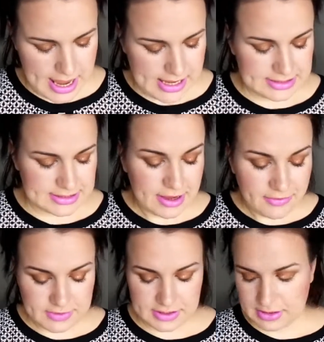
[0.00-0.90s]
It's
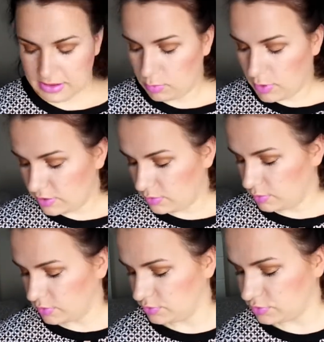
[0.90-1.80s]
definitely worth
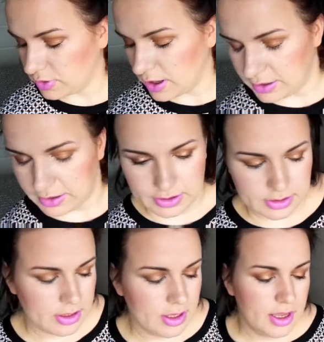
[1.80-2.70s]
trying
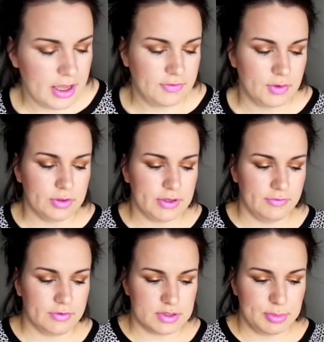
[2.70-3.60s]
if you're looking
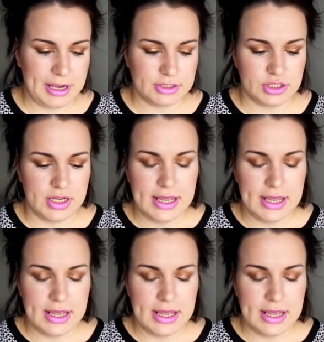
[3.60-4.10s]
for a sponge.